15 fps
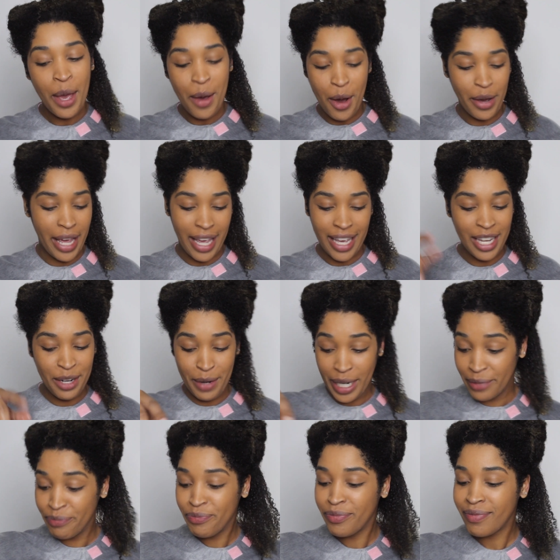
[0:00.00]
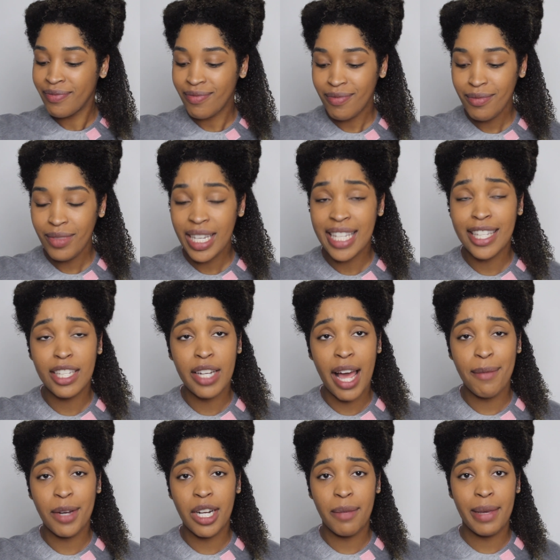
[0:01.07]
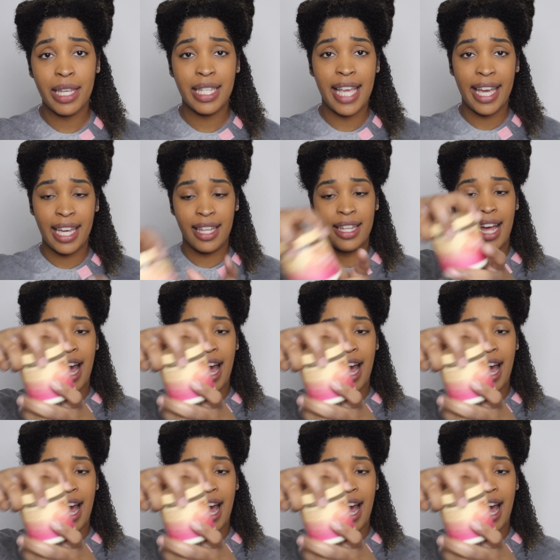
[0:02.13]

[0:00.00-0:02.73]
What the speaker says: Okay, anyway. So now I'm going to be taking the